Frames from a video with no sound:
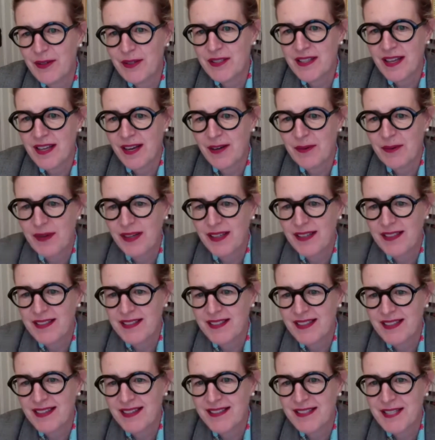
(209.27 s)
Is that right,
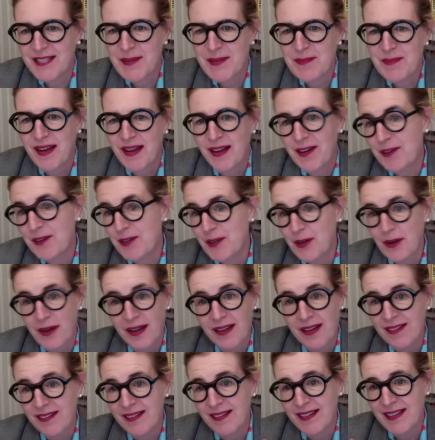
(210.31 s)
Tim? I don't know.
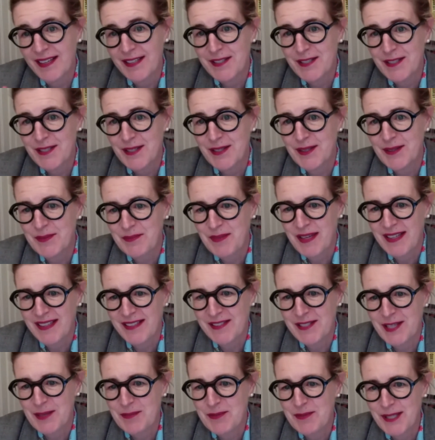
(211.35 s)
I hate to make
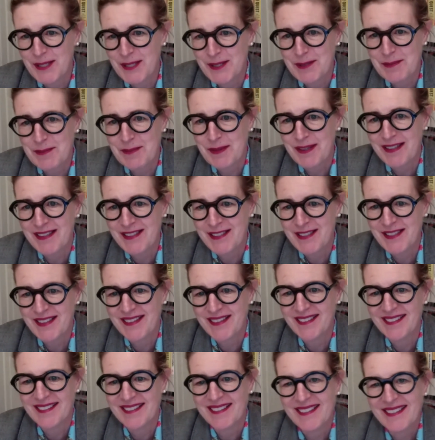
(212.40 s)
assumptions, but
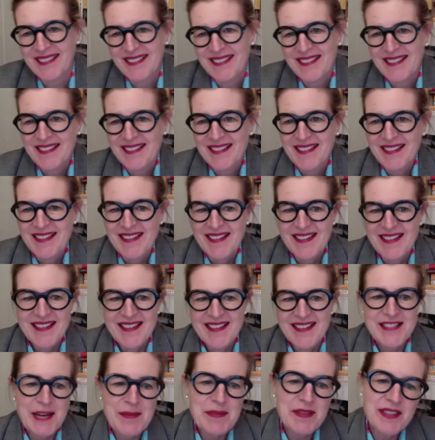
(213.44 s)

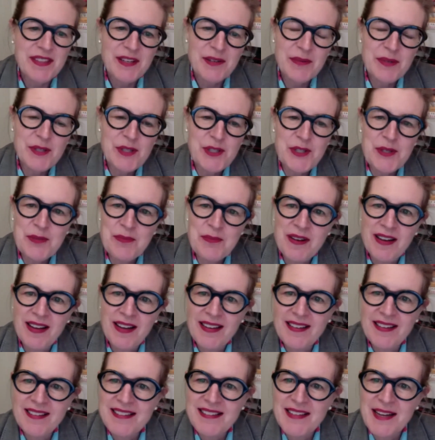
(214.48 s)
Tabatha, would you
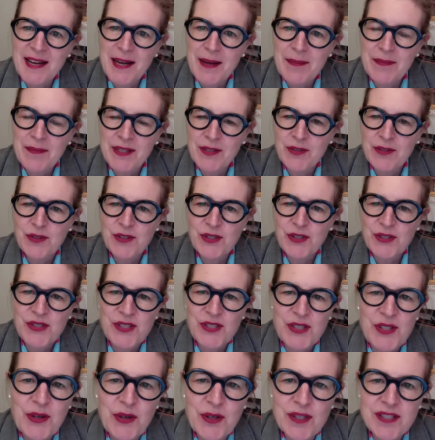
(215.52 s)
mind
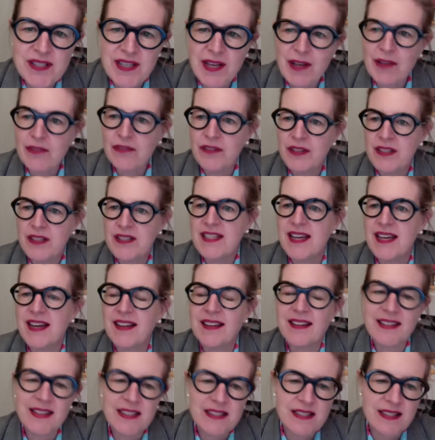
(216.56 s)
introducing yourself and
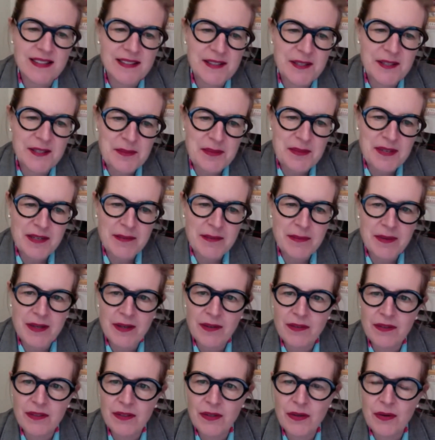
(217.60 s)
telling us a little bit about
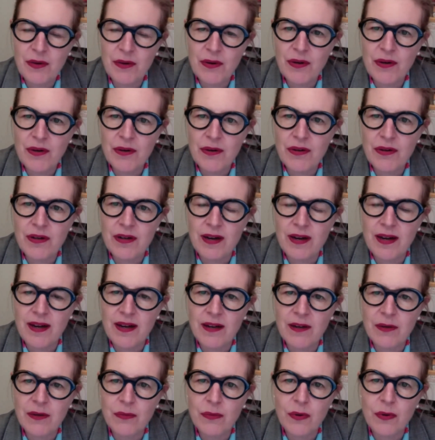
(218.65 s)
your
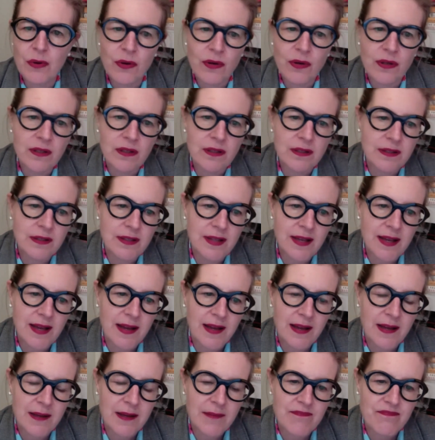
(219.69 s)
role
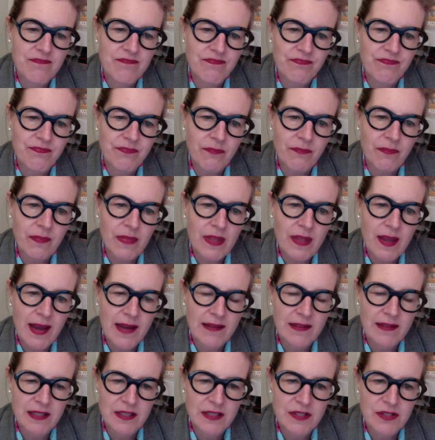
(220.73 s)

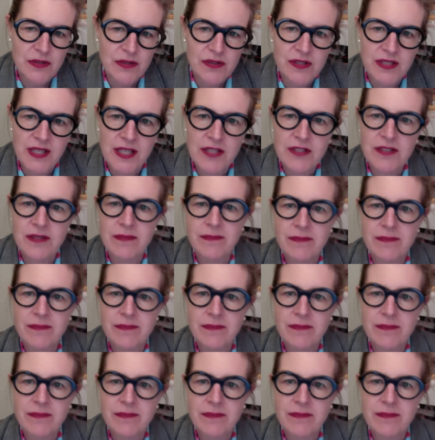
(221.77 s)
at the association?